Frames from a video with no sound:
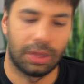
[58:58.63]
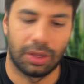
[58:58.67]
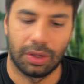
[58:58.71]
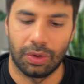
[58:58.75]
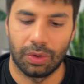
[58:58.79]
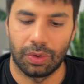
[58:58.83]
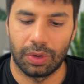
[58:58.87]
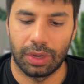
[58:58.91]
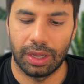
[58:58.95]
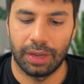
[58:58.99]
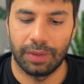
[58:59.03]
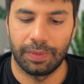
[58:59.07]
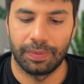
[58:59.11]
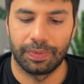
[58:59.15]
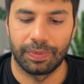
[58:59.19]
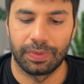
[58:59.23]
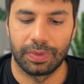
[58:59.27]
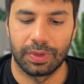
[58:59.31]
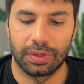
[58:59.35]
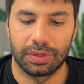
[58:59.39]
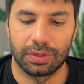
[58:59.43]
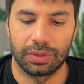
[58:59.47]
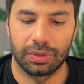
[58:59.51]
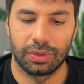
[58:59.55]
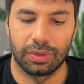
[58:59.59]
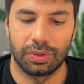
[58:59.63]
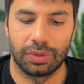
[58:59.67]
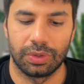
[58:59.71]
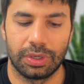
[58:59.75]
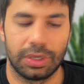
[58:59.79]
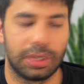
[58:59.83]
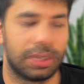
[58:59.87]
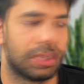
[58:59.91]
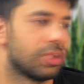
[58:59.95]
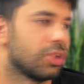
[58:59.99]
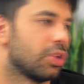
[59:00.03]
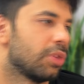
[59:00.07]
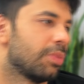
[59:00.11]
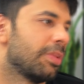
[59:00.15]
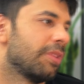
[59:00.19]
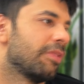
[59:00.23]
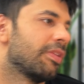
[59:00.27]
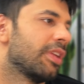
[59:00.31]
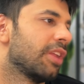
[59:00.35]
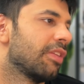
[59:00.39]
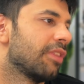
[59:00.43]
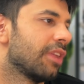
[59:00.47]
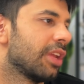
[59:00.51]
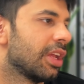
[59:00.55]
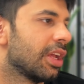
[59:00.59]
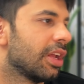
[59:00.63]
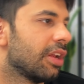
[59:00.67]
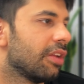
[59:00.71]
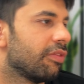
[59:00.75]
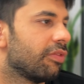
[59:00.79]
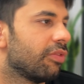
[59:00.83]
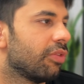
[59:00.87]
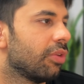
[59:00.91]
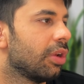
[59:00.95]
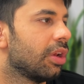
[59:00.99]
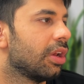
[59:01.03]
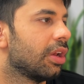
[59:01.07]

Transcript: Okay, so it should be very, very helpful.